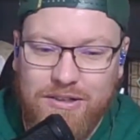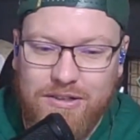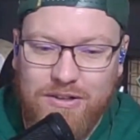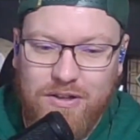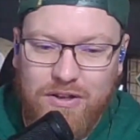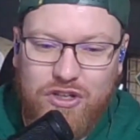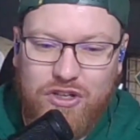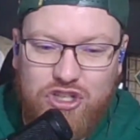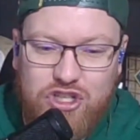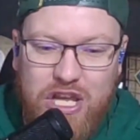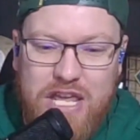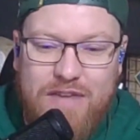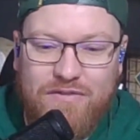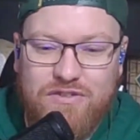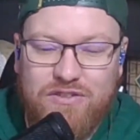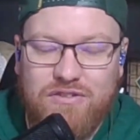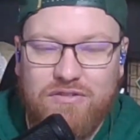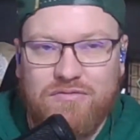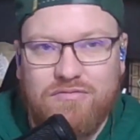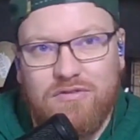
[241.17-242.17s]

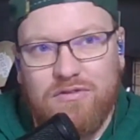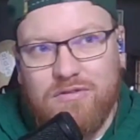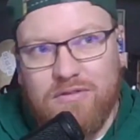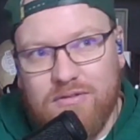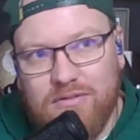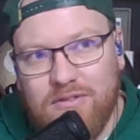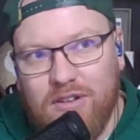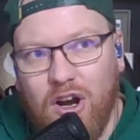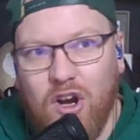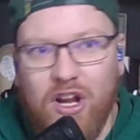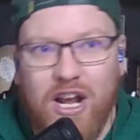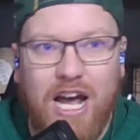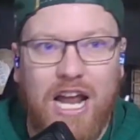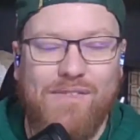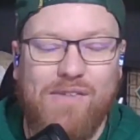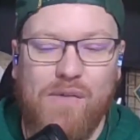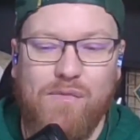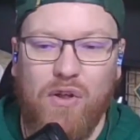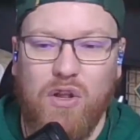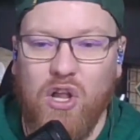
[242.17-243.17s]
Chiefs are kind
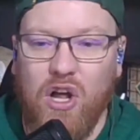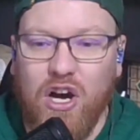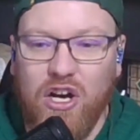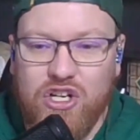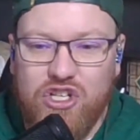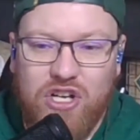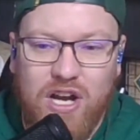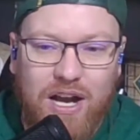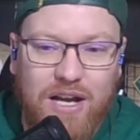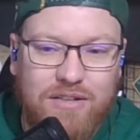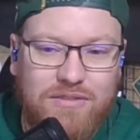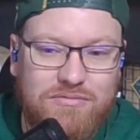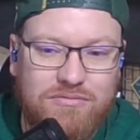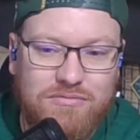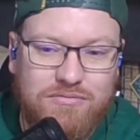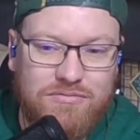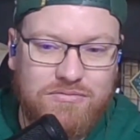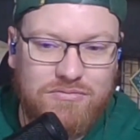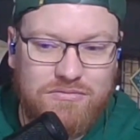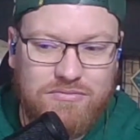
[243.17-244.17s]
of a long shot.
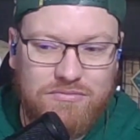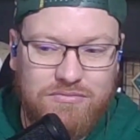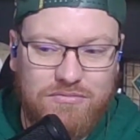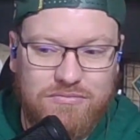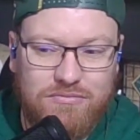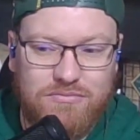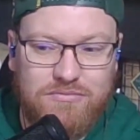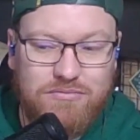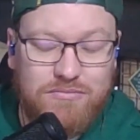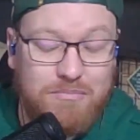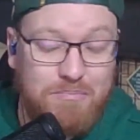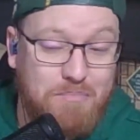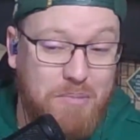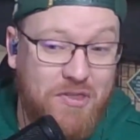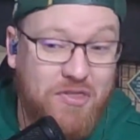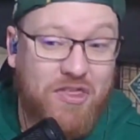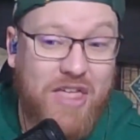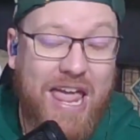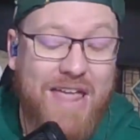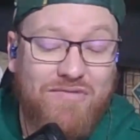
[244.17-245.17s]

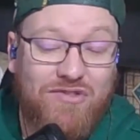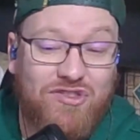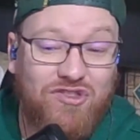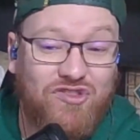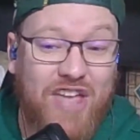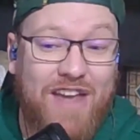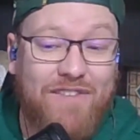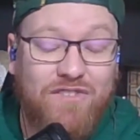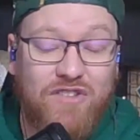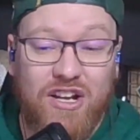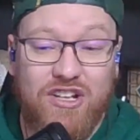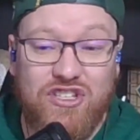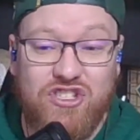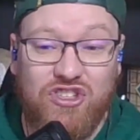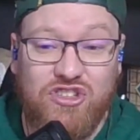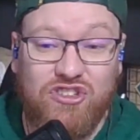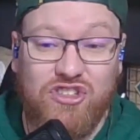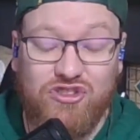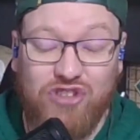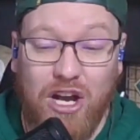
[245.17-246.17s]
But they've done
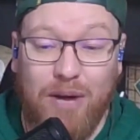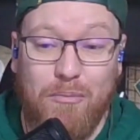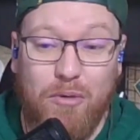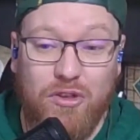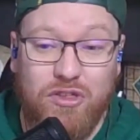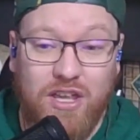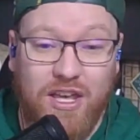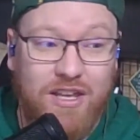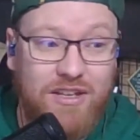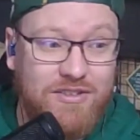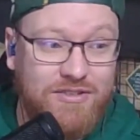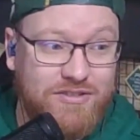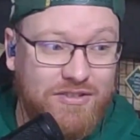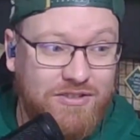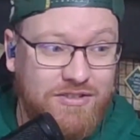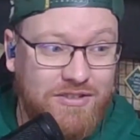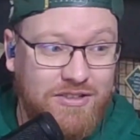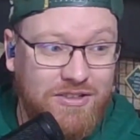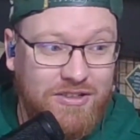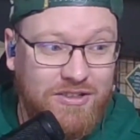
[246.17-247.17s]
the dumber things.
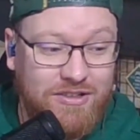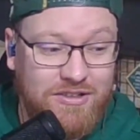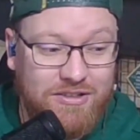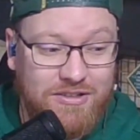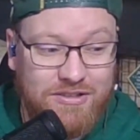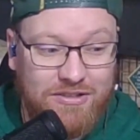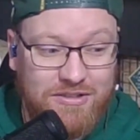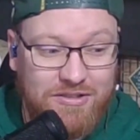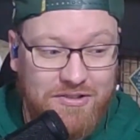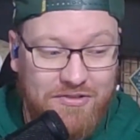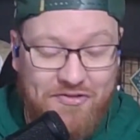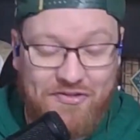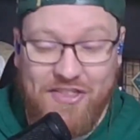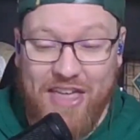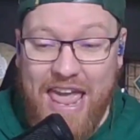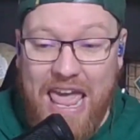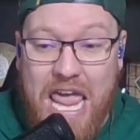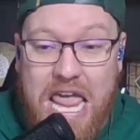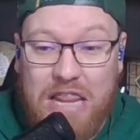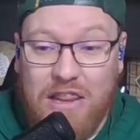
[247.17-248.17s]

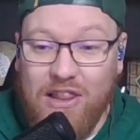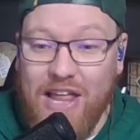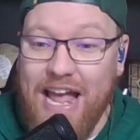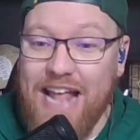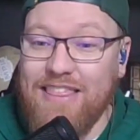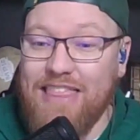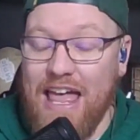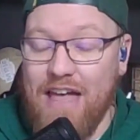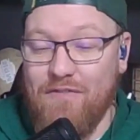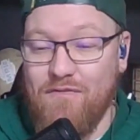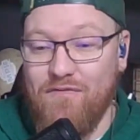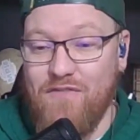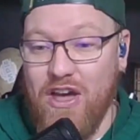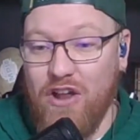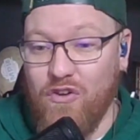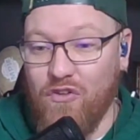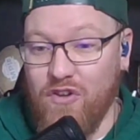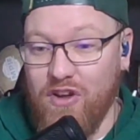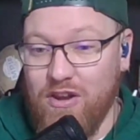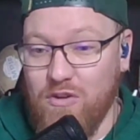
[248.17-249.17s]
They like that
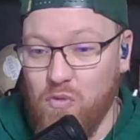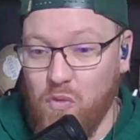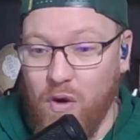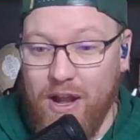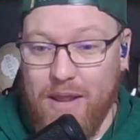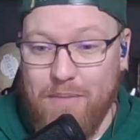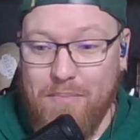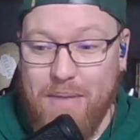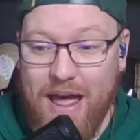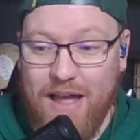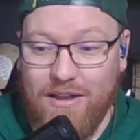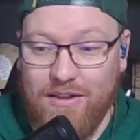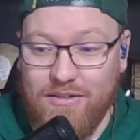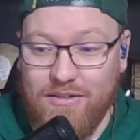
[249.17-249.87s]
veteran running back.